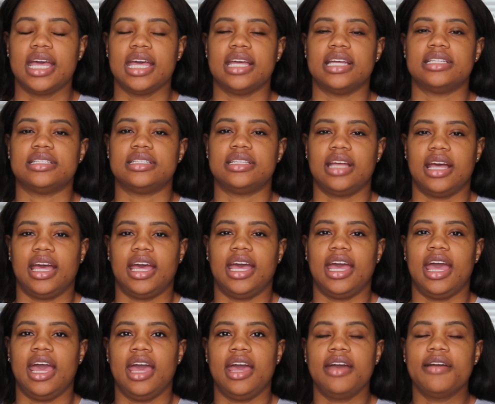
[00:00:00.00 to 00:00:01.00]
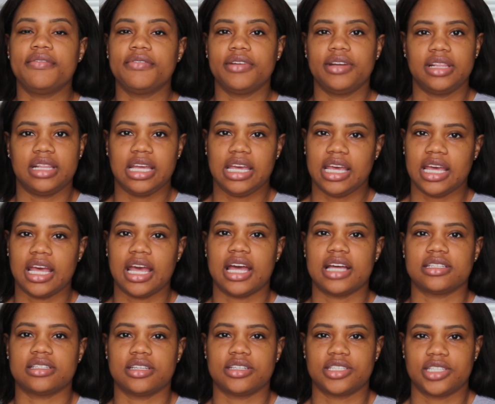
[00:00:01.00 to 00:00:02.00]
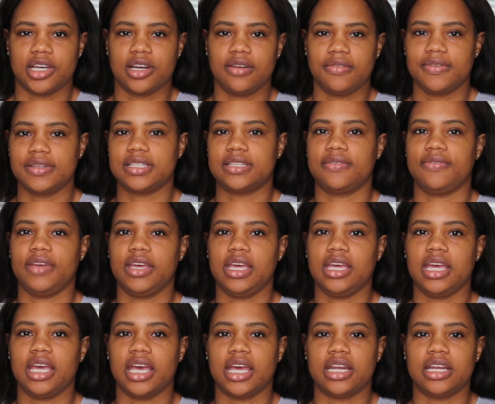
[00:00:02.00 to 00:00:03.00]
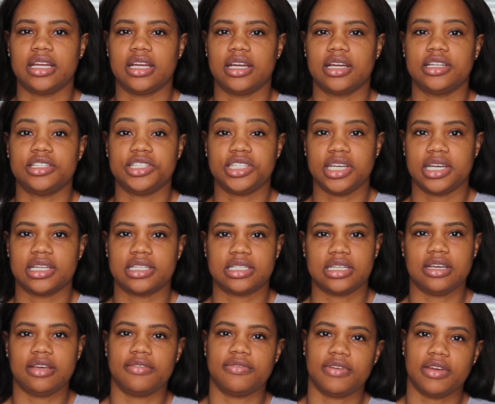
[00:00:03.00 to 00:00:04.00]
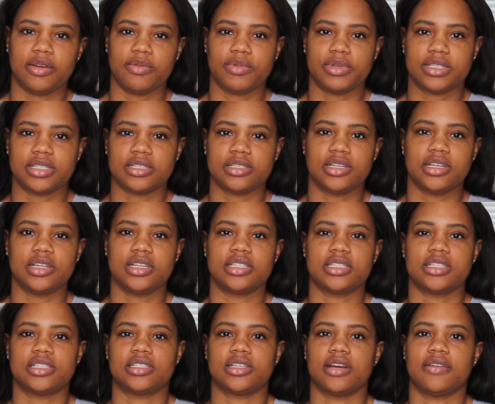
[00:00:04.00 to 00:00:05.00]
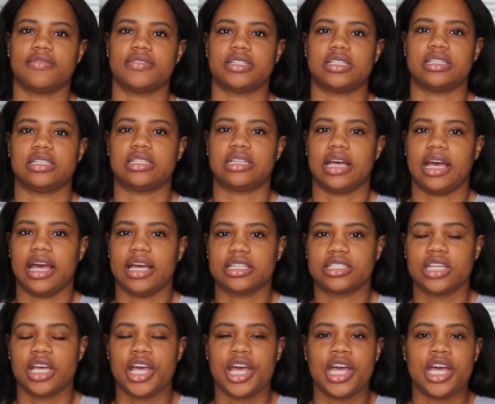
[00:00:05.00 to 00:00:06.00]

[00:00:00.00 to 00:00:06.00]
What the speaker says: is that everything has a service fee and a GST fee, which is goods and services tax.